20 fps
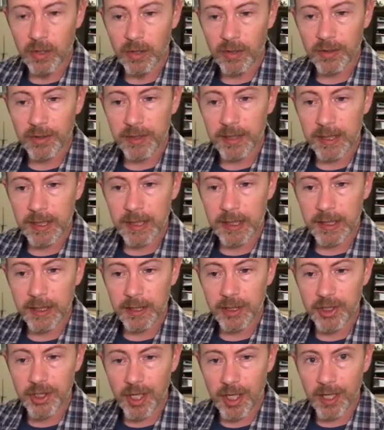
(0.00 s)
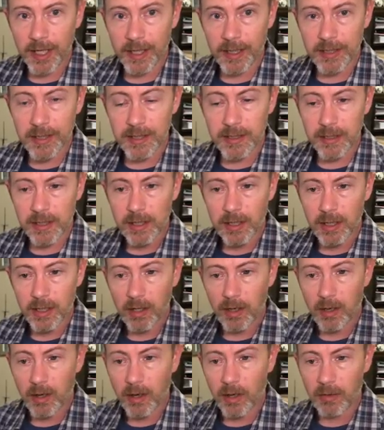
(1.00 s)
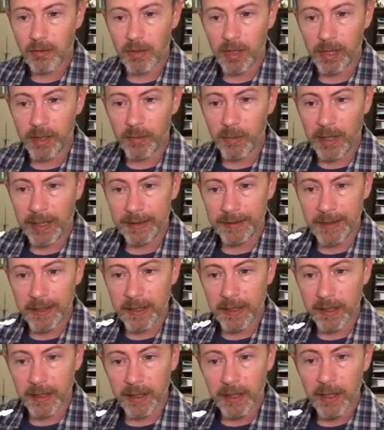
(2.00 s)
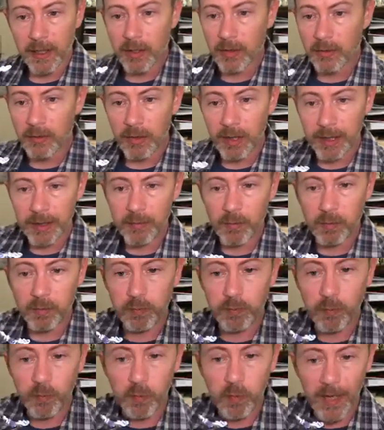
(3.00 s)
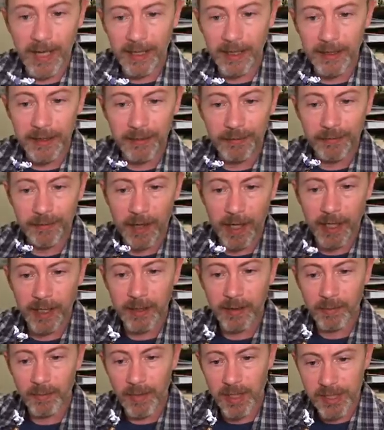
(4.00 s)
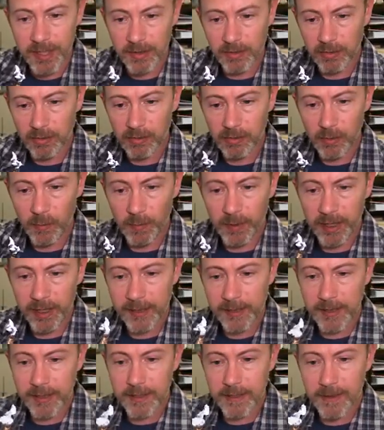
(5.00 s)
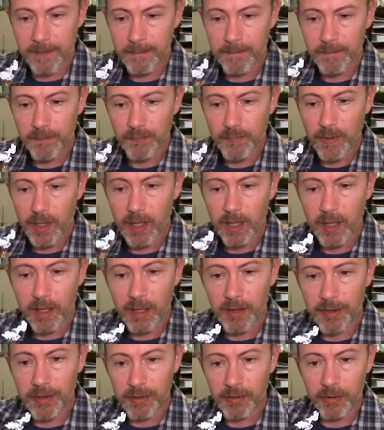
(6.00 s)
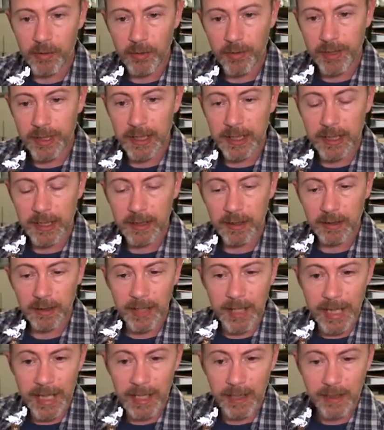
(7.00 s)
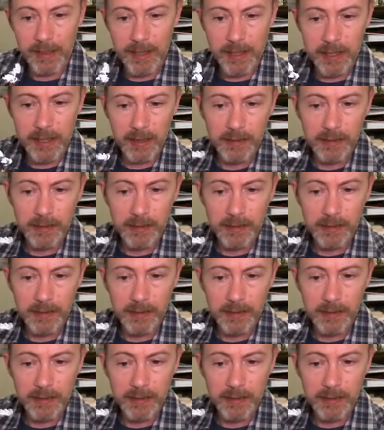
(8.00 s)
the giant are really well done. Really well-defined muscle groupings through the legs,